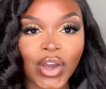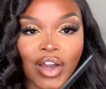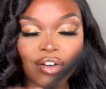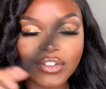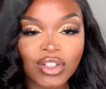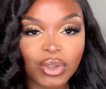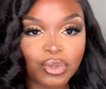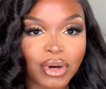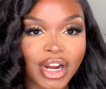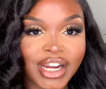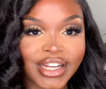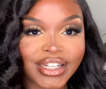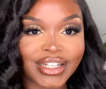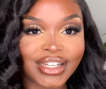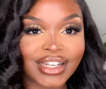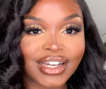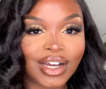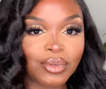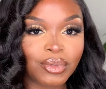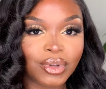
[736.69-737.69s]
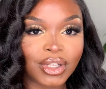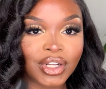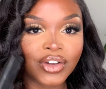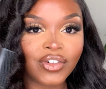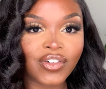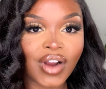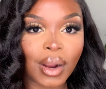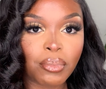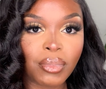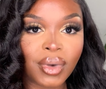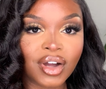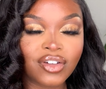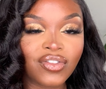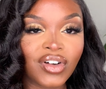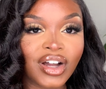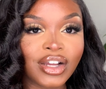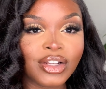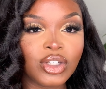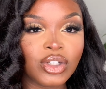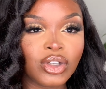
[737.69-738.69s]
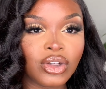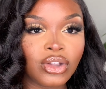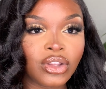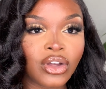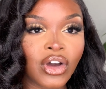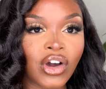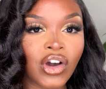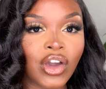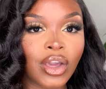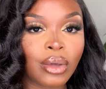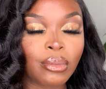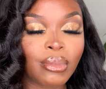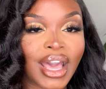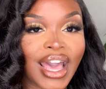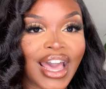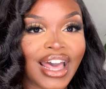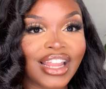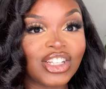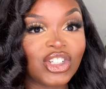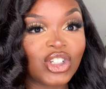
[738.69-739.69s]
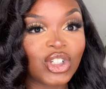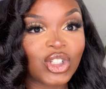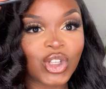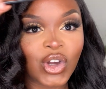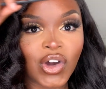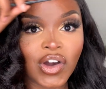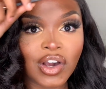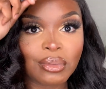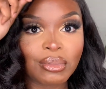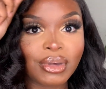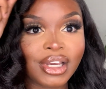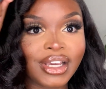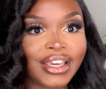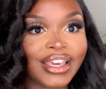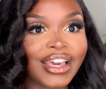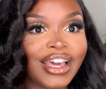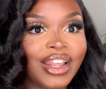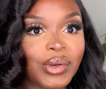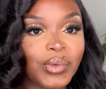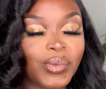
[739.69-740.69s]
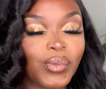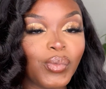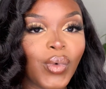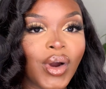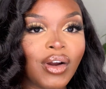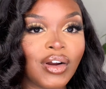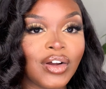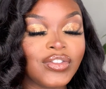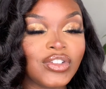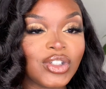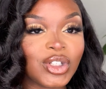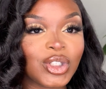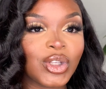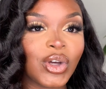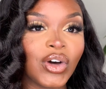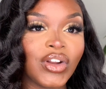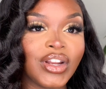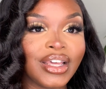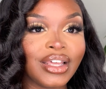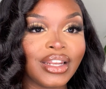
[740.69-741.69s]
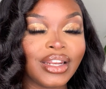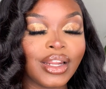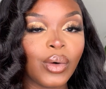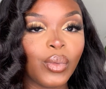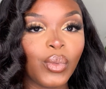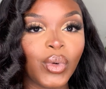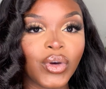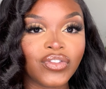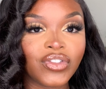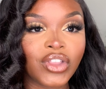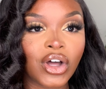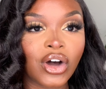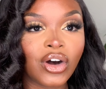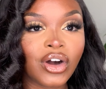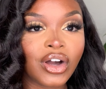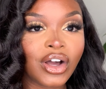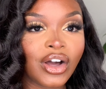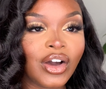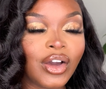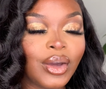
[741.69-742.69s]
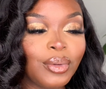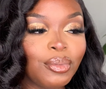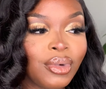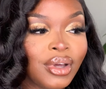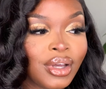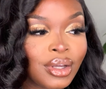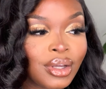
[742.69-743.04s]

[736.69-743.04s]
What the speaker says: I've sprayed it. I'm going to grab my fine tooth comb and just comb it again where I've just gone in with the hot comb.